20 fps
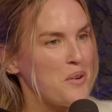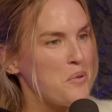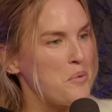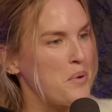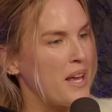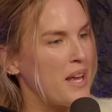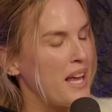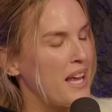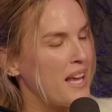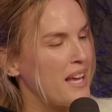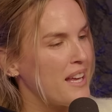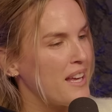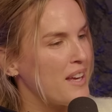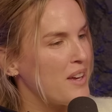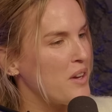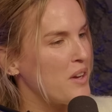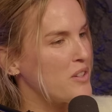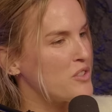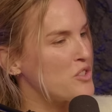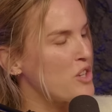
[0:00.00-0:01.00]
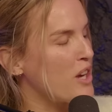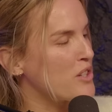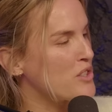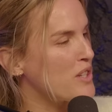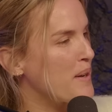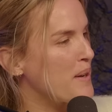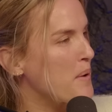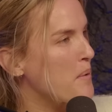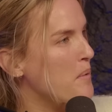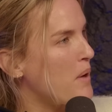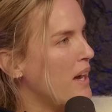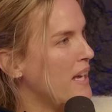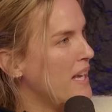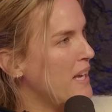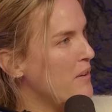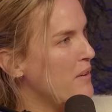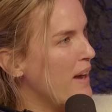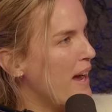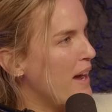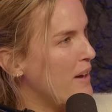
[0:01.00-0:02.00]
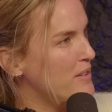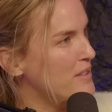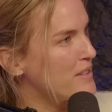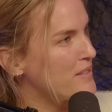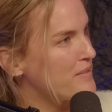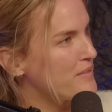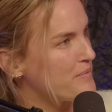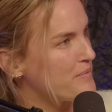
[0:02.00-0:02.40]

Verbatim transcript: we can. We Josh and I were walking around,